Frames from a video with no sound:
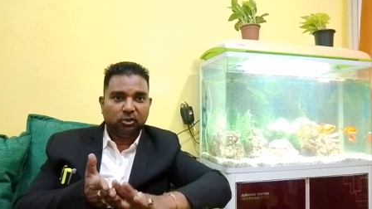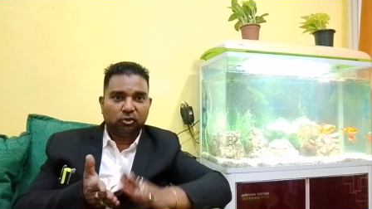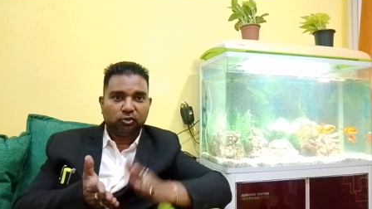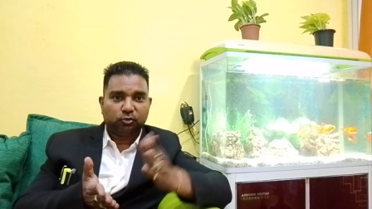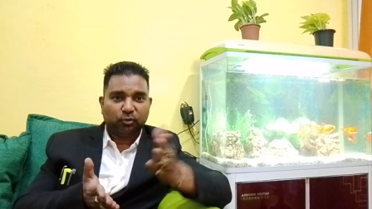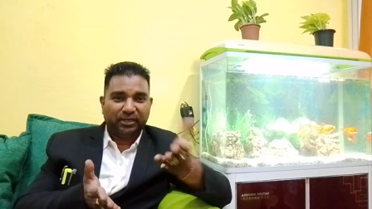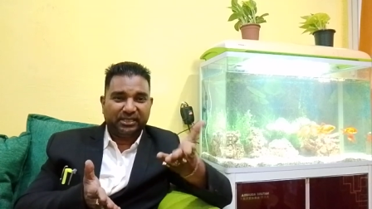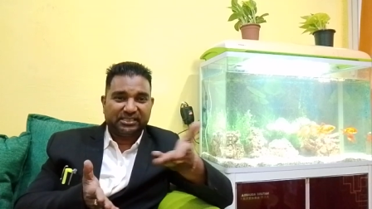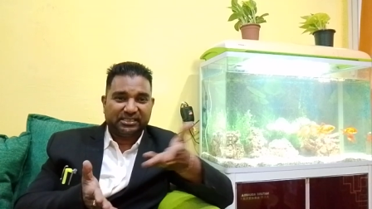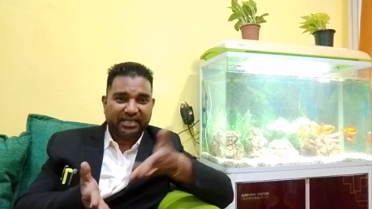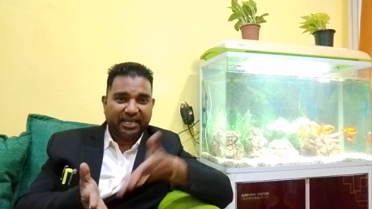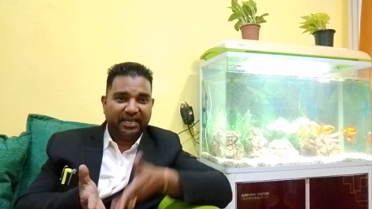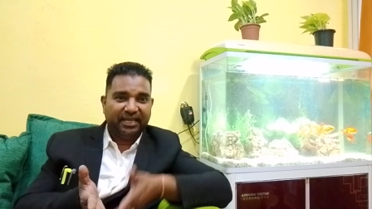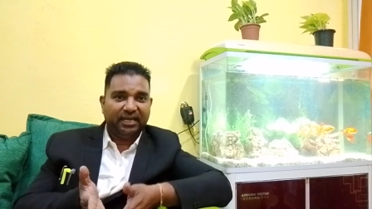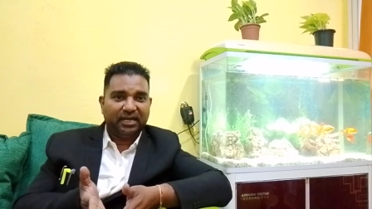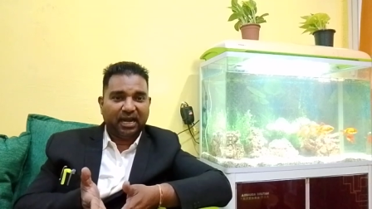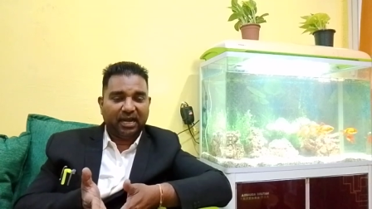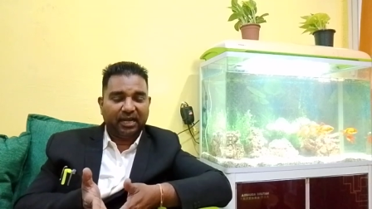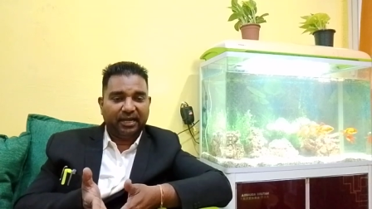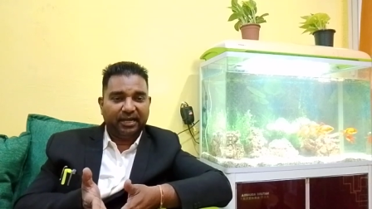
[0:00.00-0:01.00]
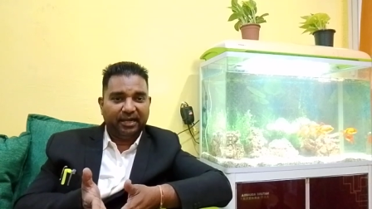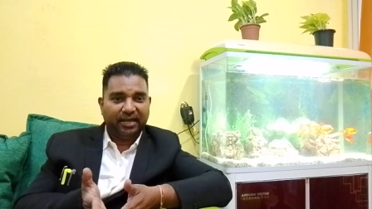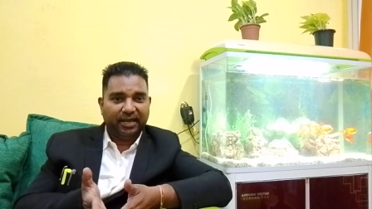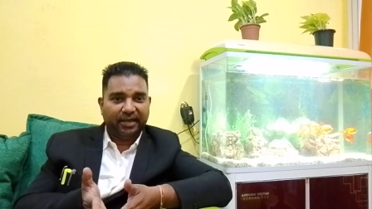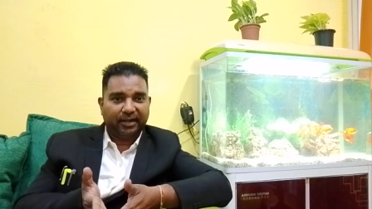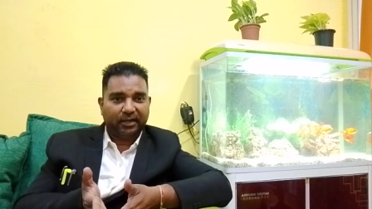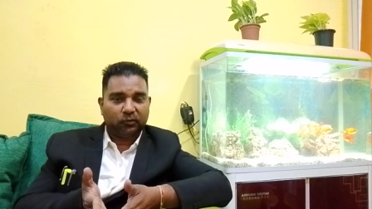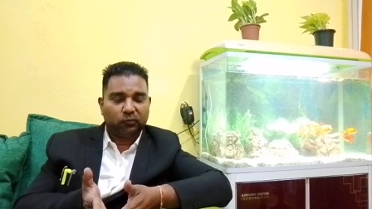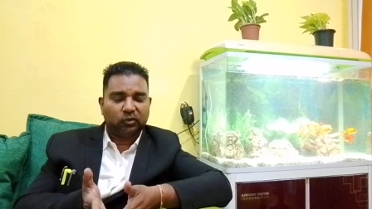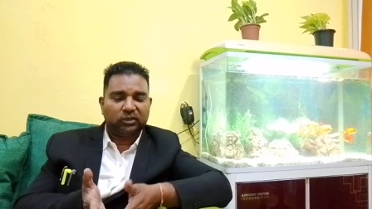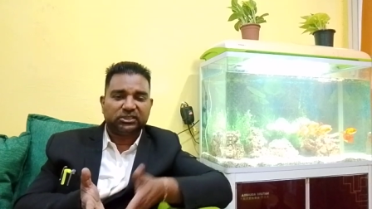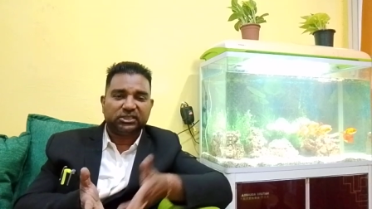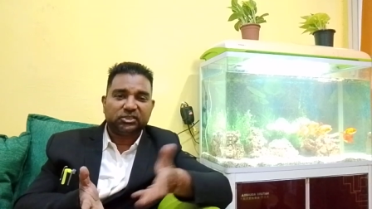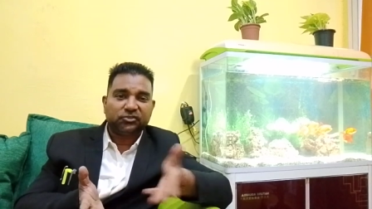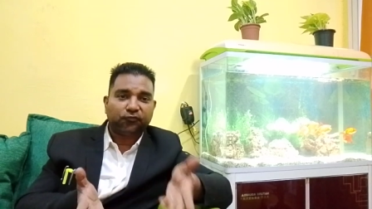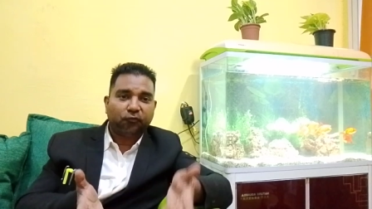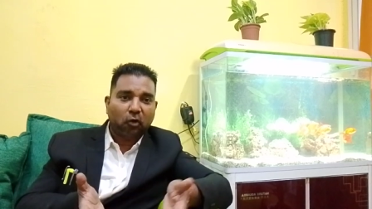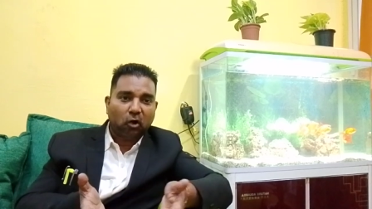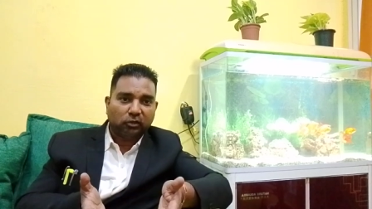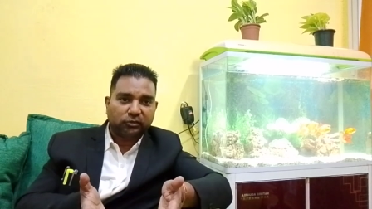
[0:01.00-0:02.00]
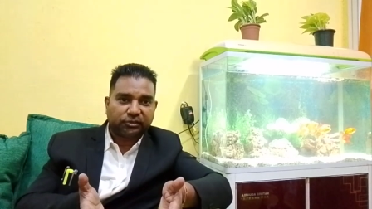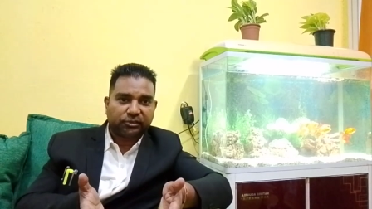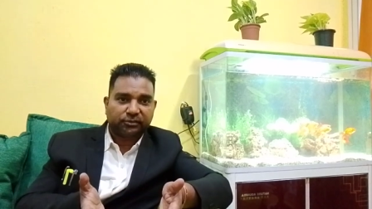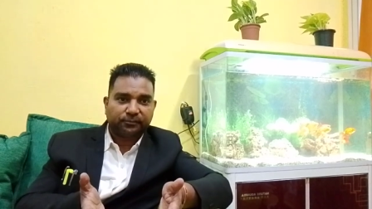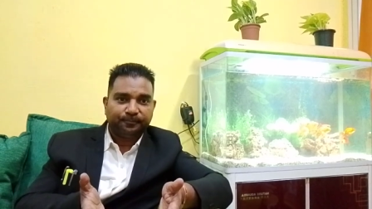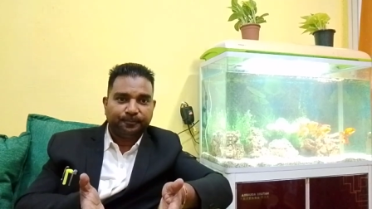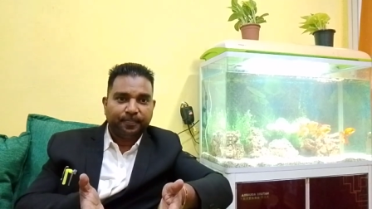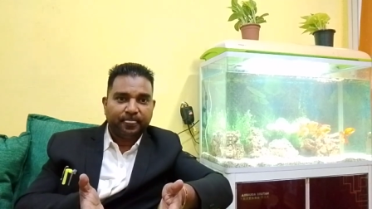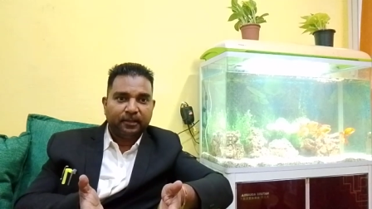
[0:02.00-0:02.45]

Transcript: So he's saying in indirect words it's false.